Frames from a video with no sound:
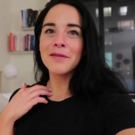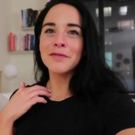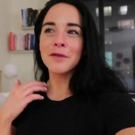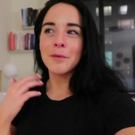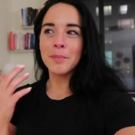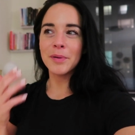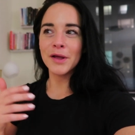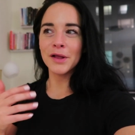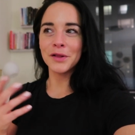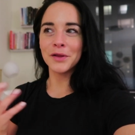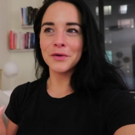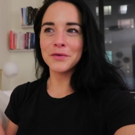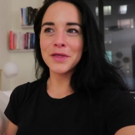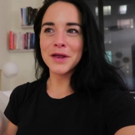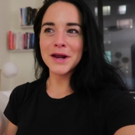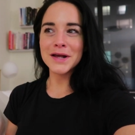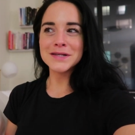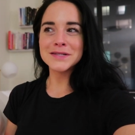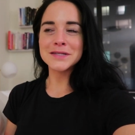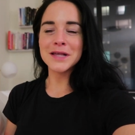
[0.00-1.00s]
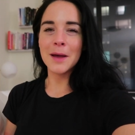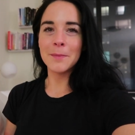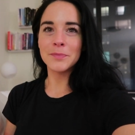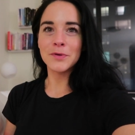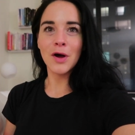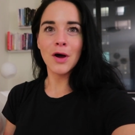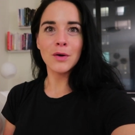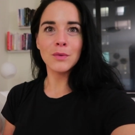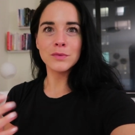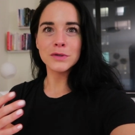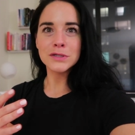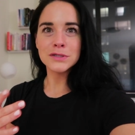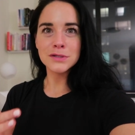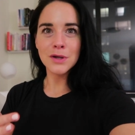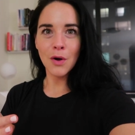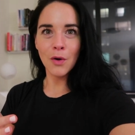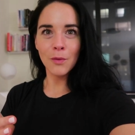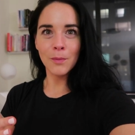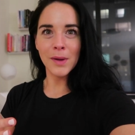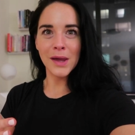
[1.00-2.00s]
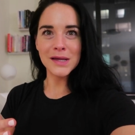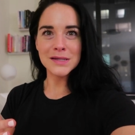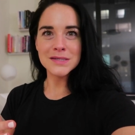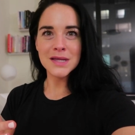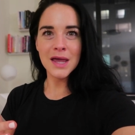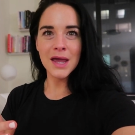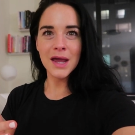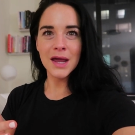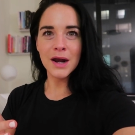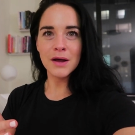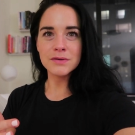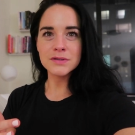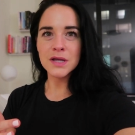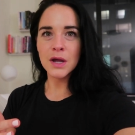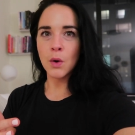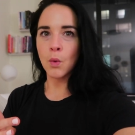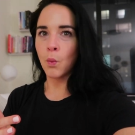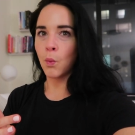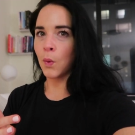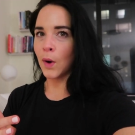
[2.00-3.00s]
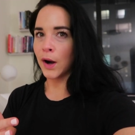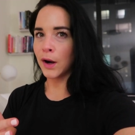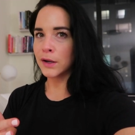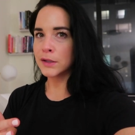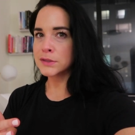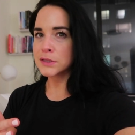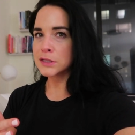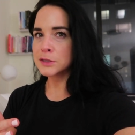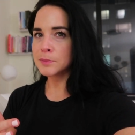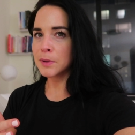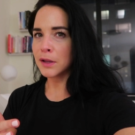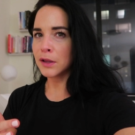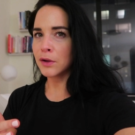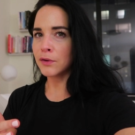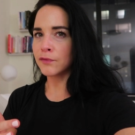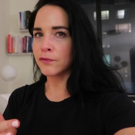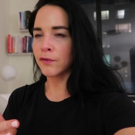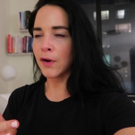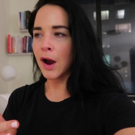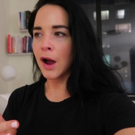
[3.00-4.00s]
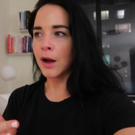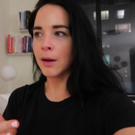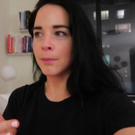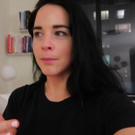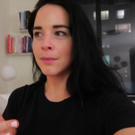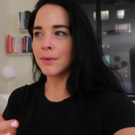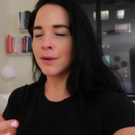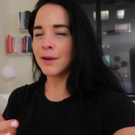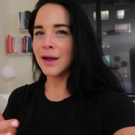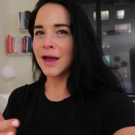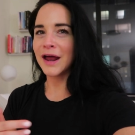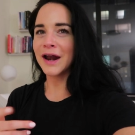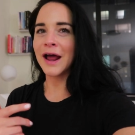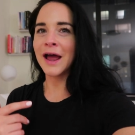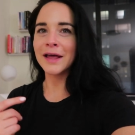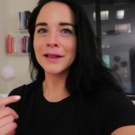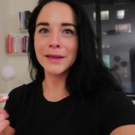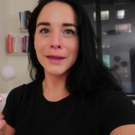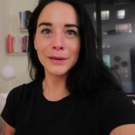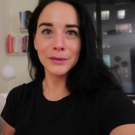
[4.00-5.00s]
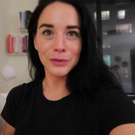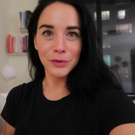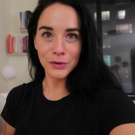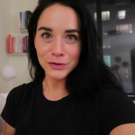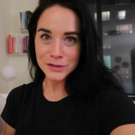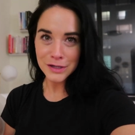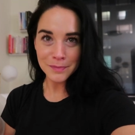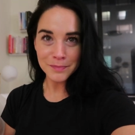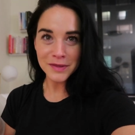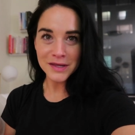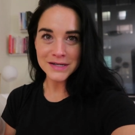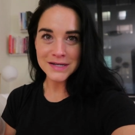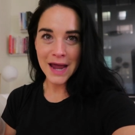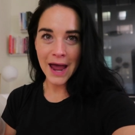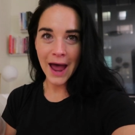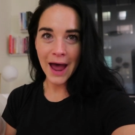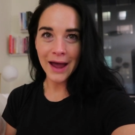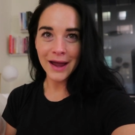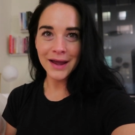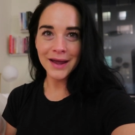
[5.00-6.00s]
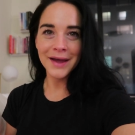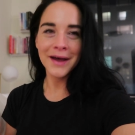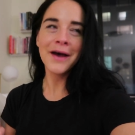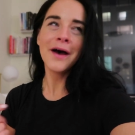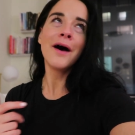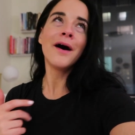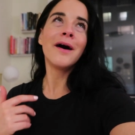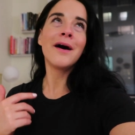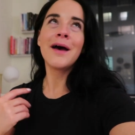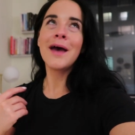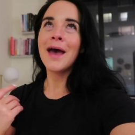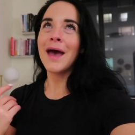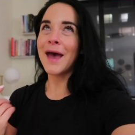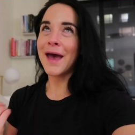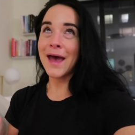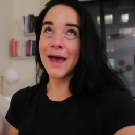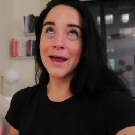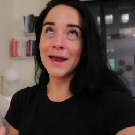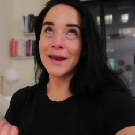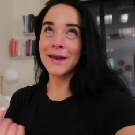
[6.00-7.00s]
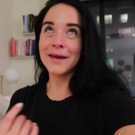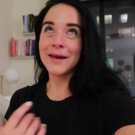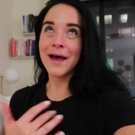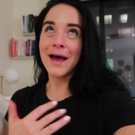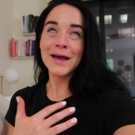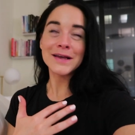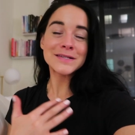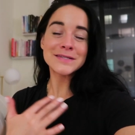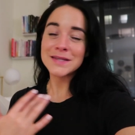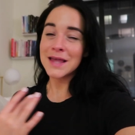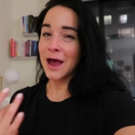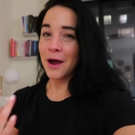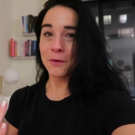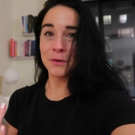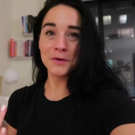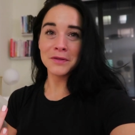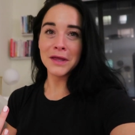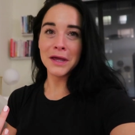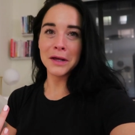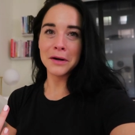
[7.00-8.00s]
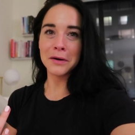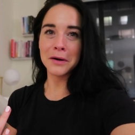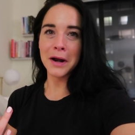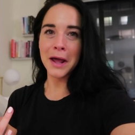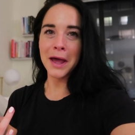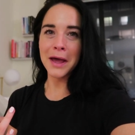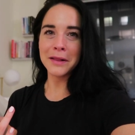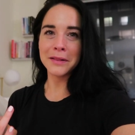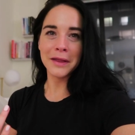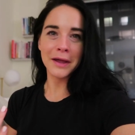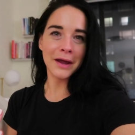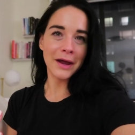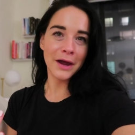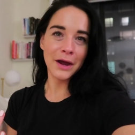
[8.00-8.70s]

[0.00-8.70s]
the pillow that I slept on was so amazing. And I was like, where is this pillow from? and I like looked up the tag and I scoured the internet like